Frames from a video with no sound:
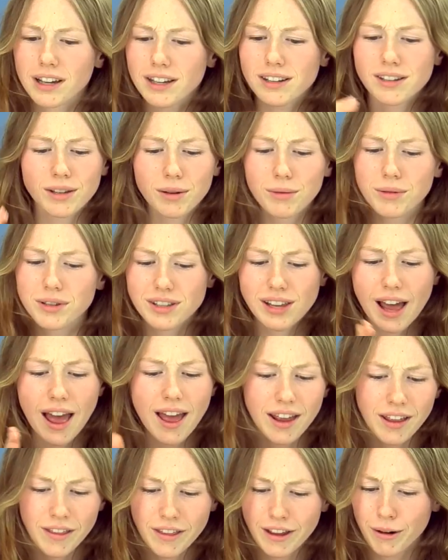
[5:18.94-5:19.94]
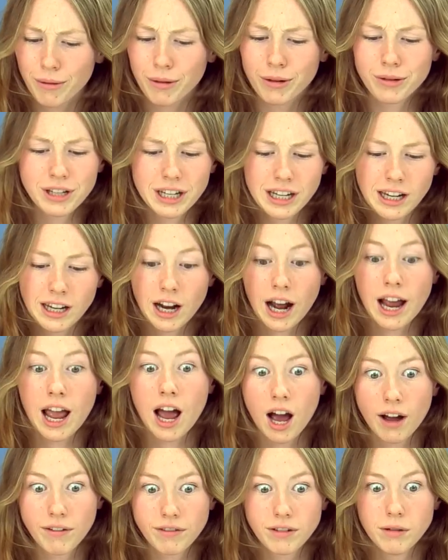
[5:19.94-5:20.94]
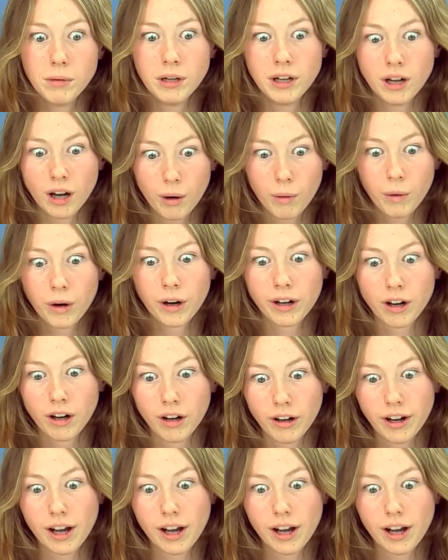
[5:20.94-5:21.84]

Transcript: get so set in their routine. I have to be at work on